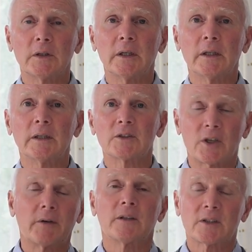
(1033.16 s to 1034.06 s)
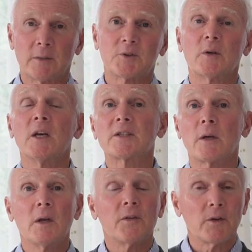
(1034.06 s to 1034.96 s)
so
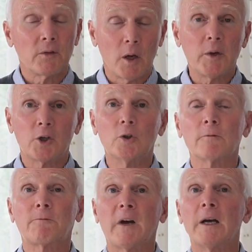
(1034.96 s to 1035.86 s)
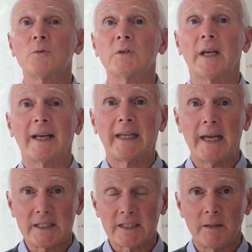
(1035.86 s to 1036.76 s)
the lower court found
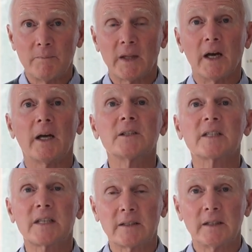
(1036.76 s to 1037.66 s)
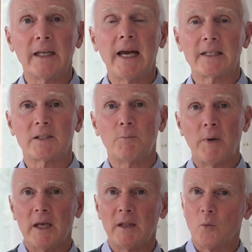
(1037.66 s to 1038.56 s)
against him and said that he had to
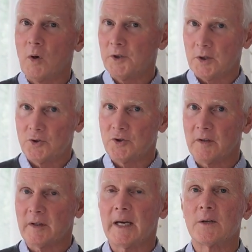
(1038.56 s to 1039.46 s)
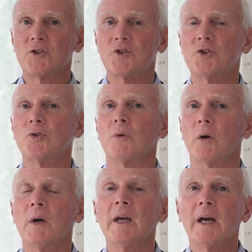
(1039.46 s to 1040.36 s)
pay the
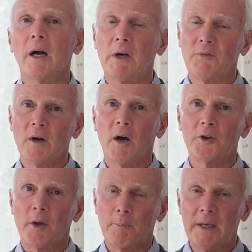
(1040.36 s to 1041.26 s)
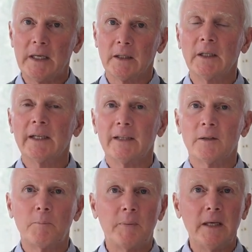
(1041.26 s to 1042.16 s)
€100,000. However, on appeal in the